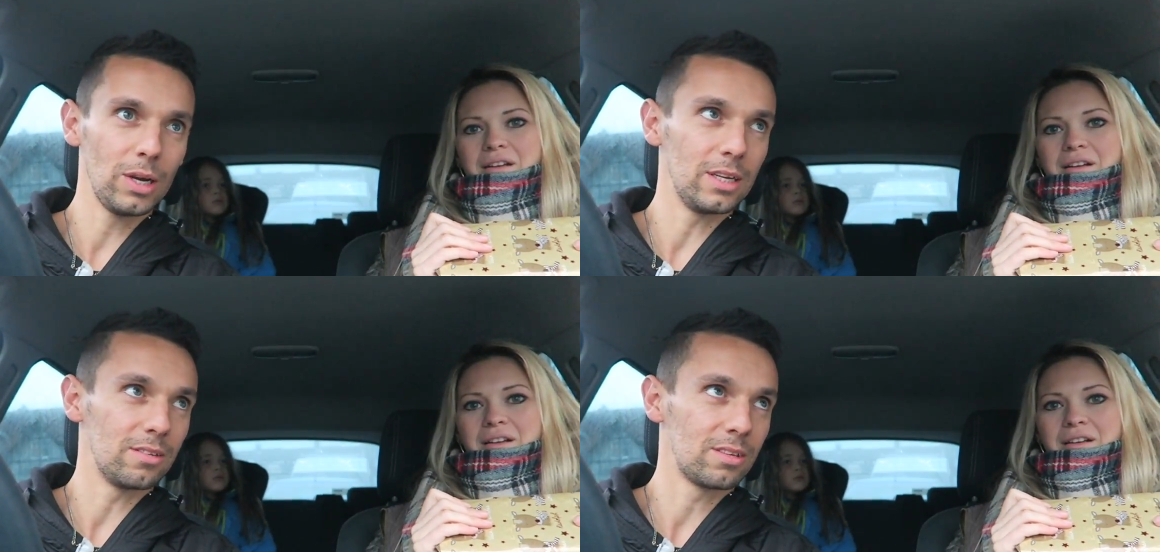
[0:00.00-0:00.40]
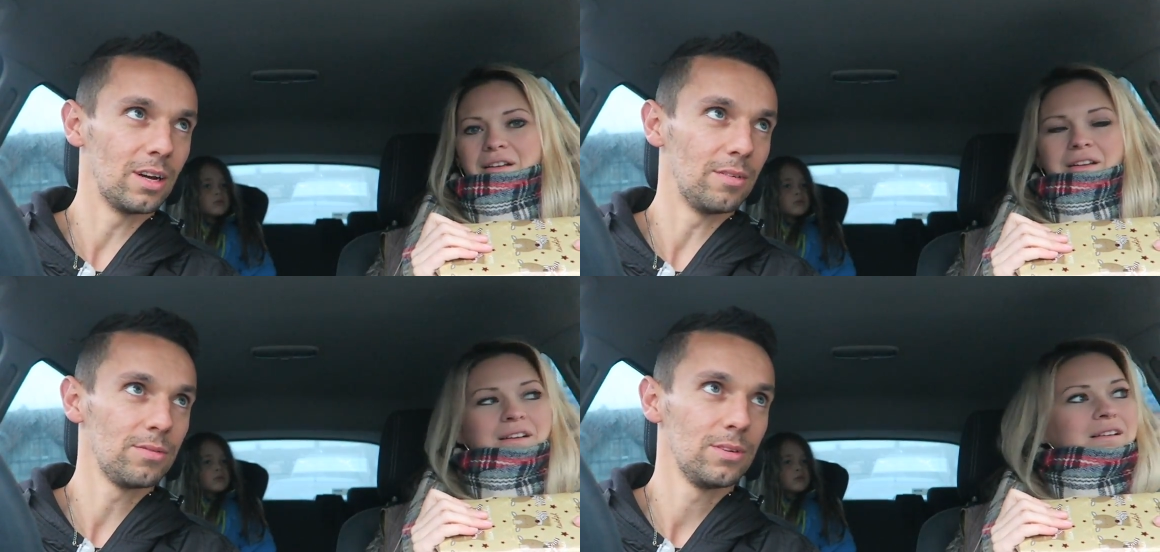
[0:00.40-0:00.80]
Speaker 1: waiting
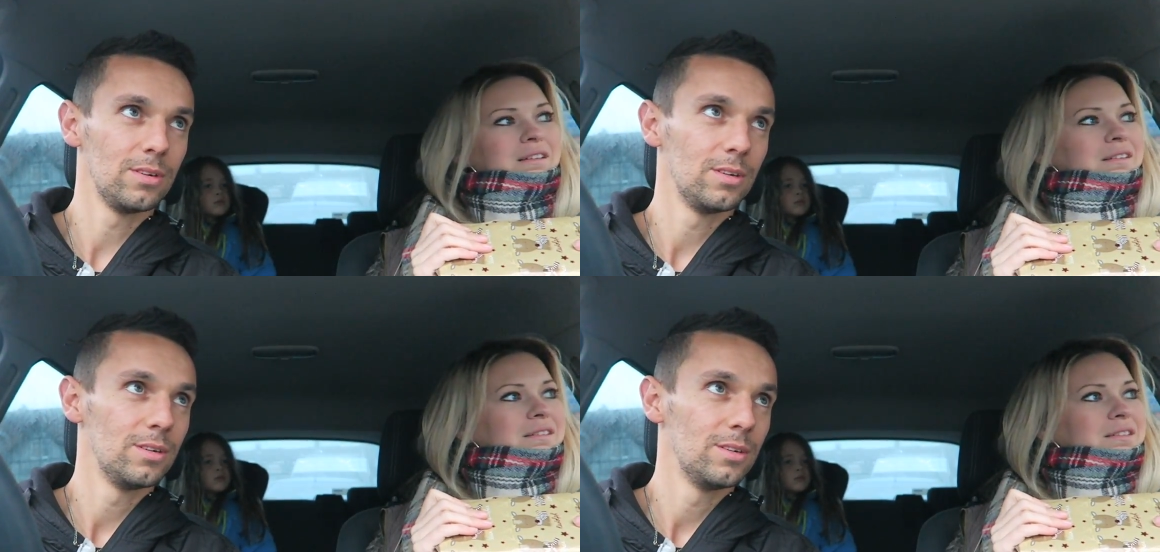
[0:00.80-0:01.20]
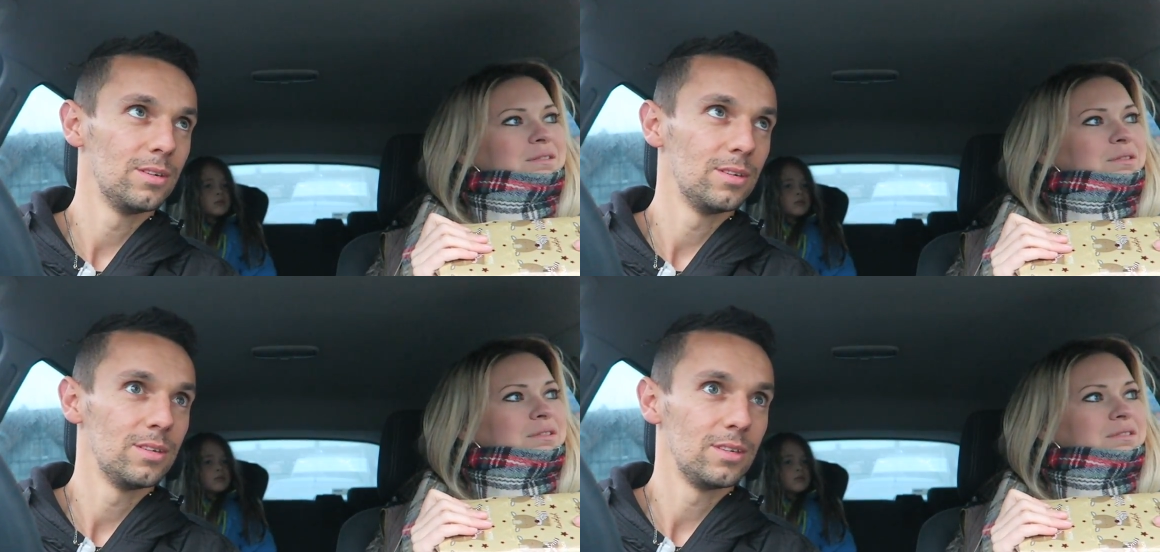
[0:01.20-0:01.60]
stuff.
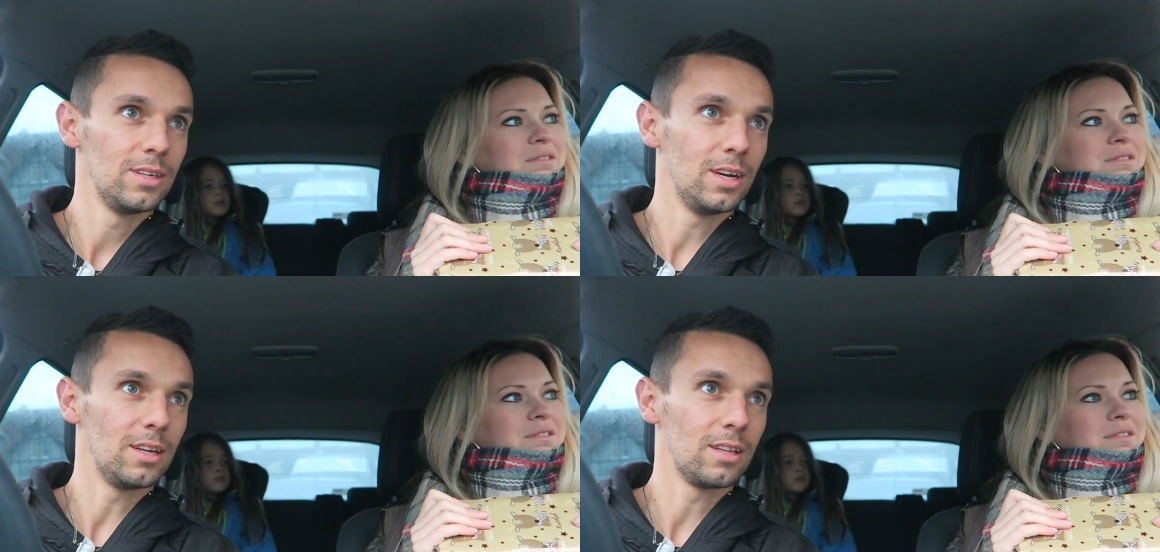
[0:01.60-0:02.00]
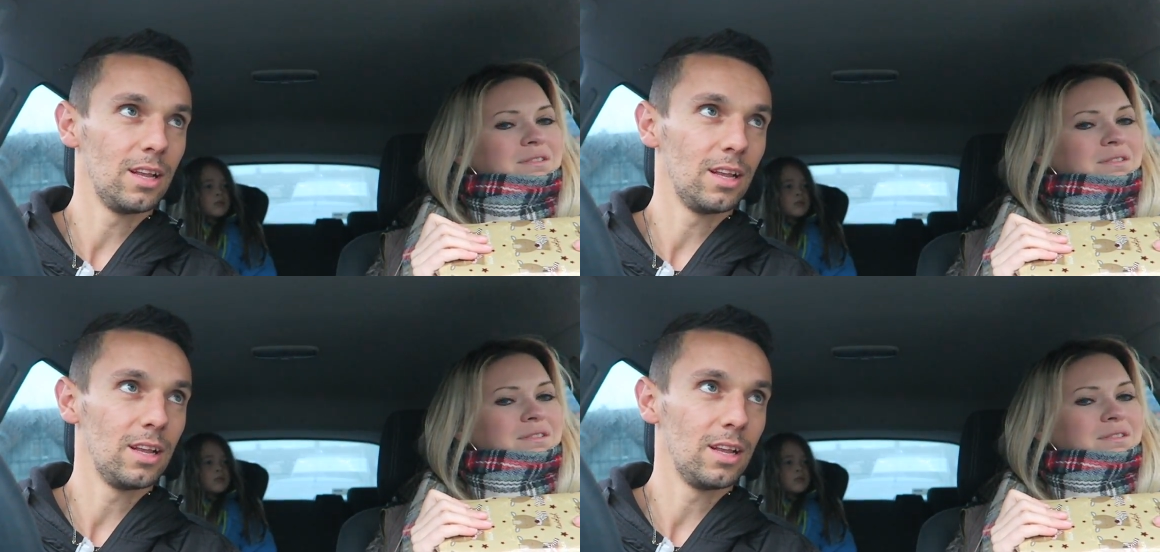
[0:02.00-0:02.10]
Oh. Yeah,